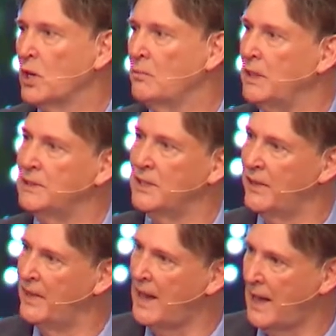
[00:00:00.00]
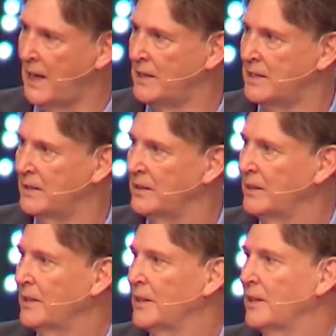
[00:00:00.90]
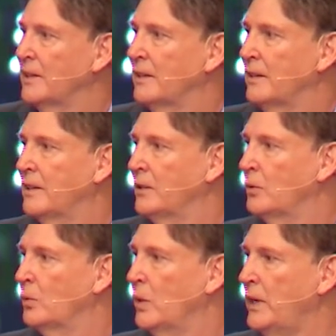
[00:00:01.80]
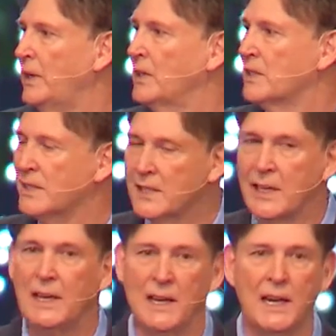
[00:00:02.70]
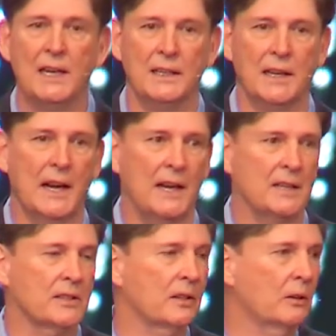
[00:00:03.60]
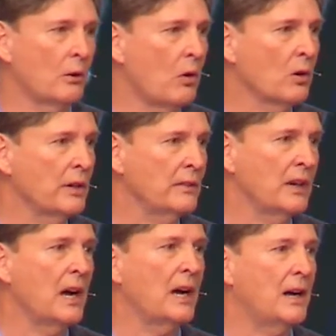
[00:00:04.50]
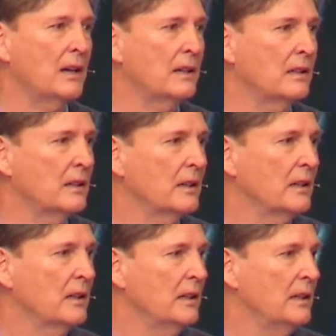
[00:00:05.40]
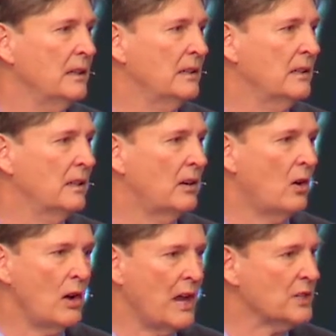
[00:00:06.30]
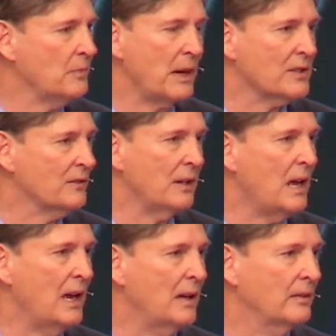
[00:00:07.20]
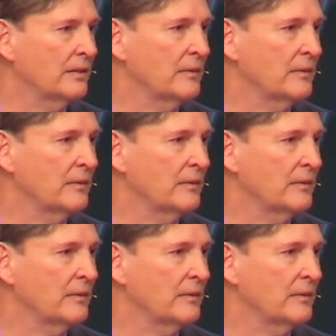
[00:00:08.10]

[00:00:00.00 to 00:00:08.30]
commit to that, then we can see again, guys, the glory of God in all aspects of life.